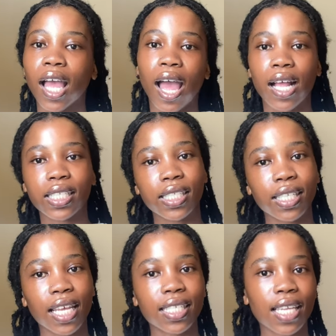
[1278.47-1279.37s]
Until
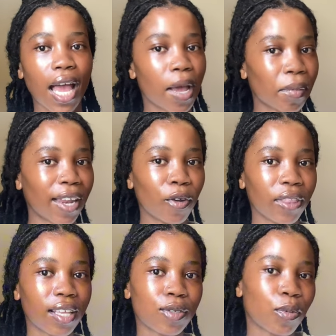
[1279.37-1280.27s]
next time, I know
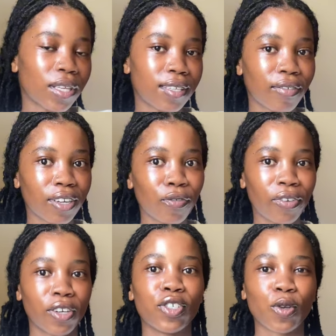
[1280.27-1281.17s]
this was a
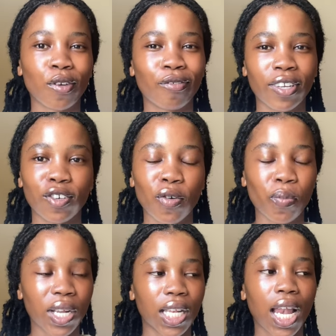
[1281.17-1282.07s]
very short video,
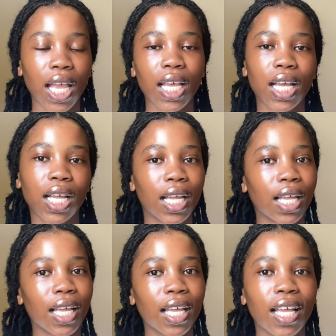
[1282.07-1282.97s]
but like,
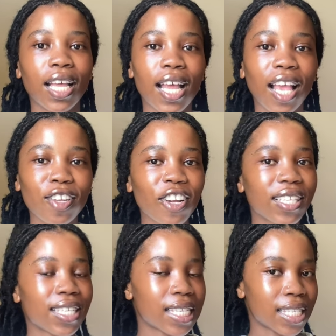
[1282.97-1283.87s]
as long
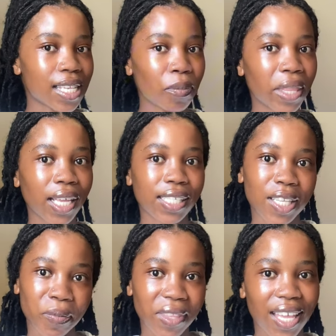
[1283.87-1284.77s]
as it's something,
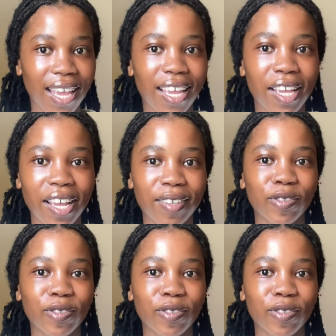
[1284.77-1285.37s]
something.